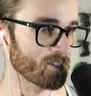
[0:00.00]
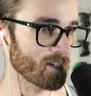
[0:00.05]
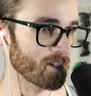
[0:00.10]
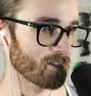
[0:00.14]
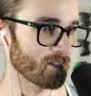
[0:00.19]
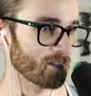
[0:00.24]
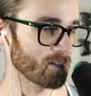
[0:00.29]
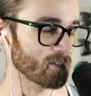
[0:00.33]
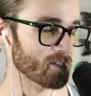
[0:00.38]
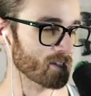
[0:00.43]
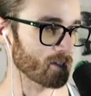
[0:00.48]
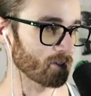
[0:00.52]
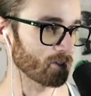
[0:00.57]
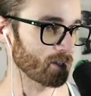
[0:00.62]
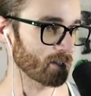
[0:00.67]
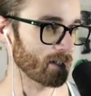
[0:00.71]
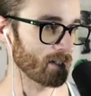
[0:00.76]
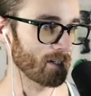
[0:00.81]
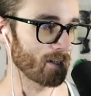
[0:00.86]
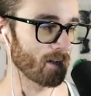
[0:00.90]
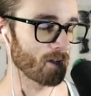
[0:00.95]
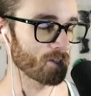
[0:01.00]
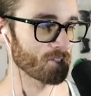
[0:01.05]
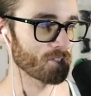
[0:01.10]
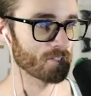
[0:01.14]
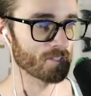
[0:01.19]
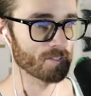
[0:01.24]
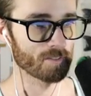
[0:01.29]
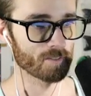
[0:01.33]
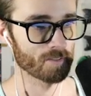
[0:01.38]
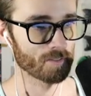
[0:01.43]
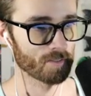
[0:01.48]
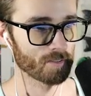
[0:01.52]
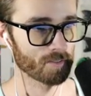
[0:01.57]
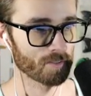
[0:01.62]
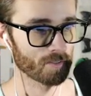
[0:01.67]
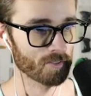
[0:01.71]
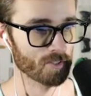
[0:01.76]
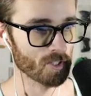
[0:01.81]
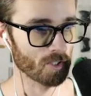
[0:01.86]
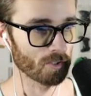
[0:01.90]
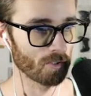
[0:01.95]
I think it's still the chaos,
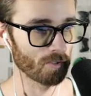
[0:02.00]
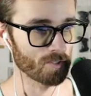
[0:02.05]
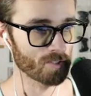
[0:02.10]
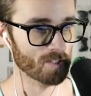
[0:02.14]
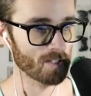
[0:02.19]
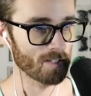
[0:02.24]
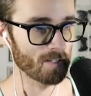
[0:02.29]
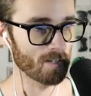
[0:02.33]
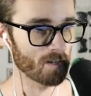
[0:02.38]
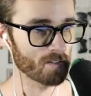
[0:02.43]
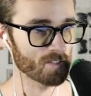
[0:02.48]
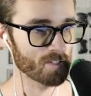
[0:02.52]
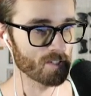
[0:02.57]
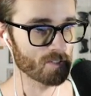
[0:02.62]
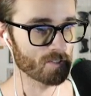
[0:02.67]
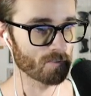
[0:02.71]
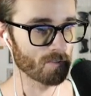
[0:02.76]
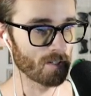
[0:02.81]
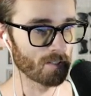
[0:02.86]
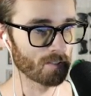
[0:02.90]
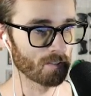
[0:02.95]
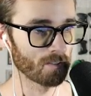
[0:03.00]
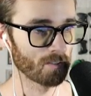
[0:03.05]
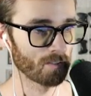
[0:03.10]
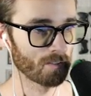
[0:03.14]
Solotus chaos Easter egg.